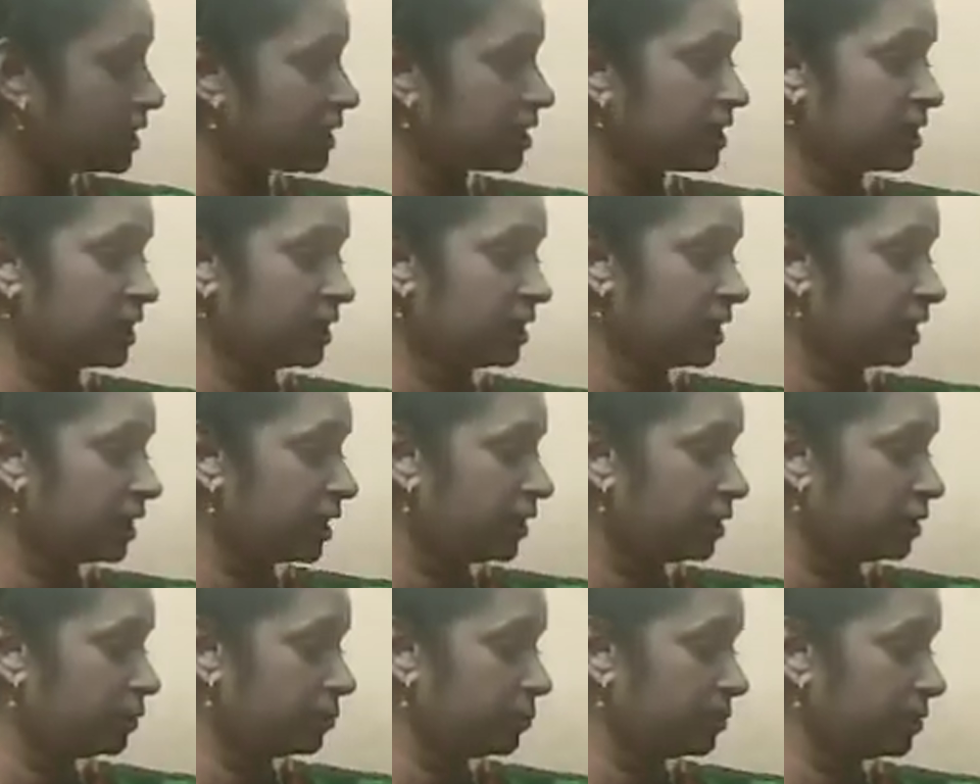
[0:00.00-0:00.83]
single
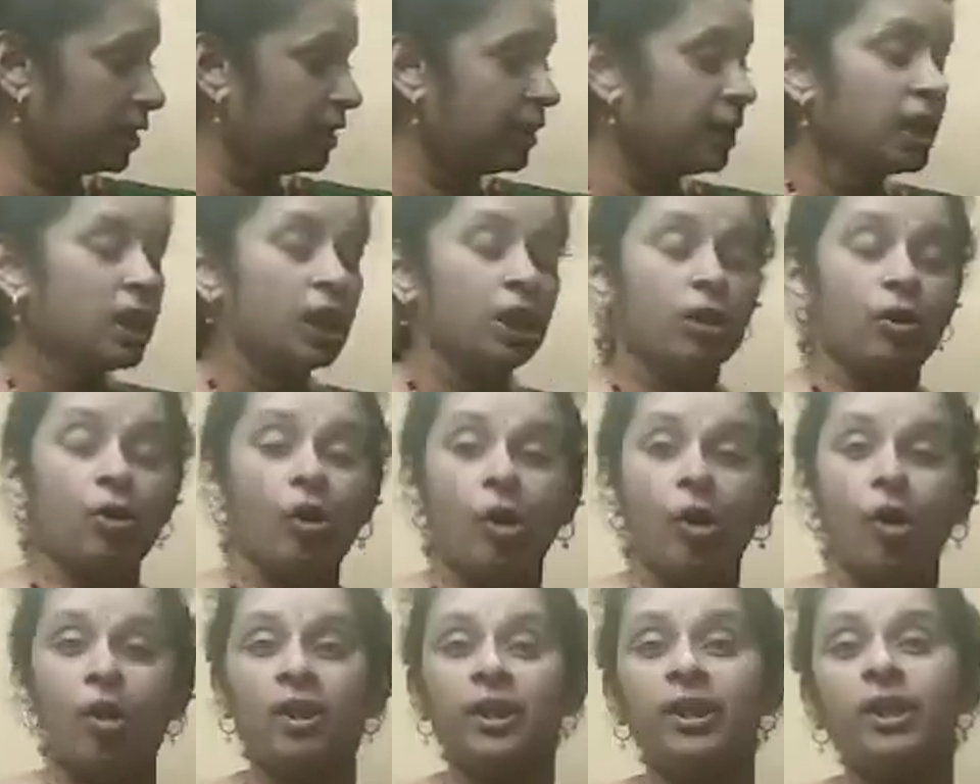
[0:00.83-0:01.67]
unit
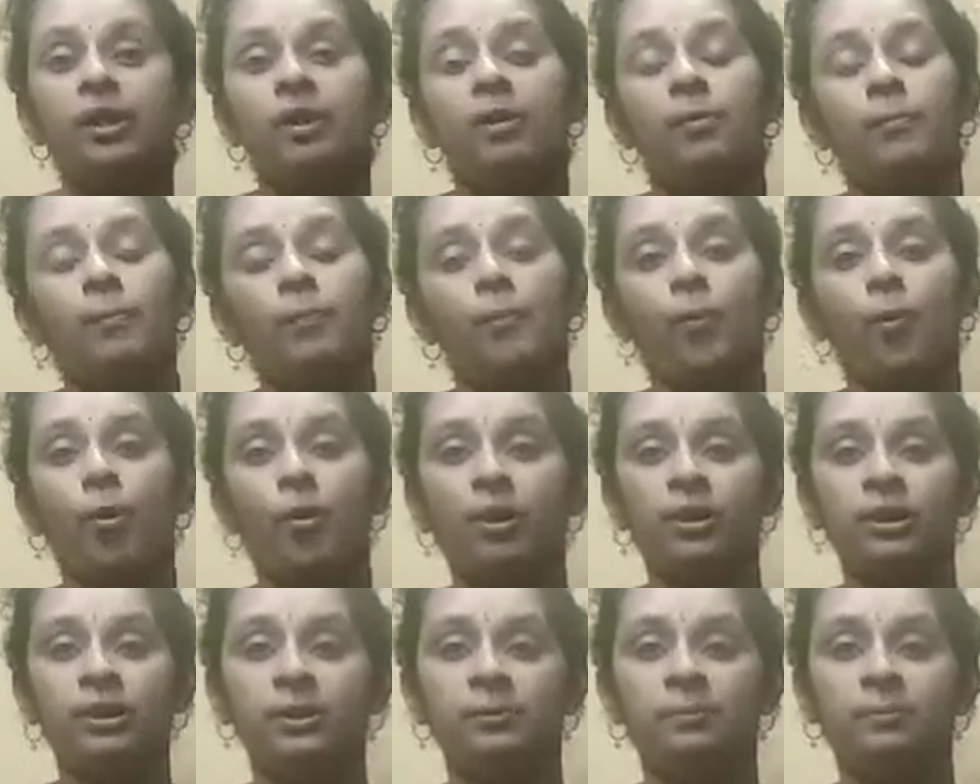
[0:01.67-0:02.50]
called
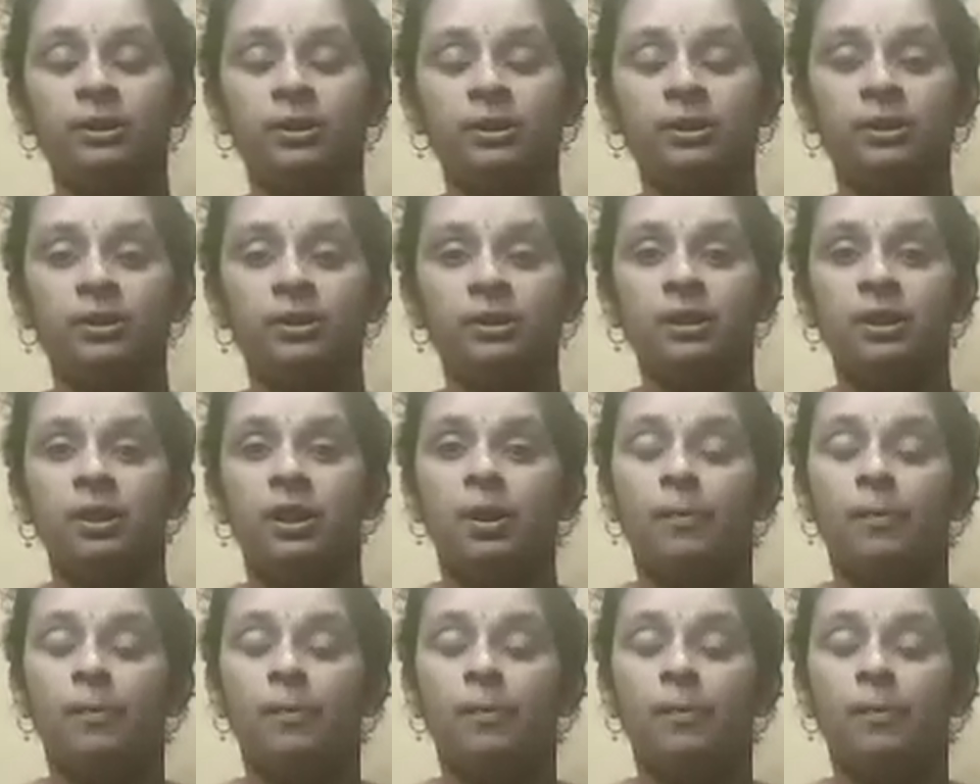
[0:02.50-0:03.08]
polymer.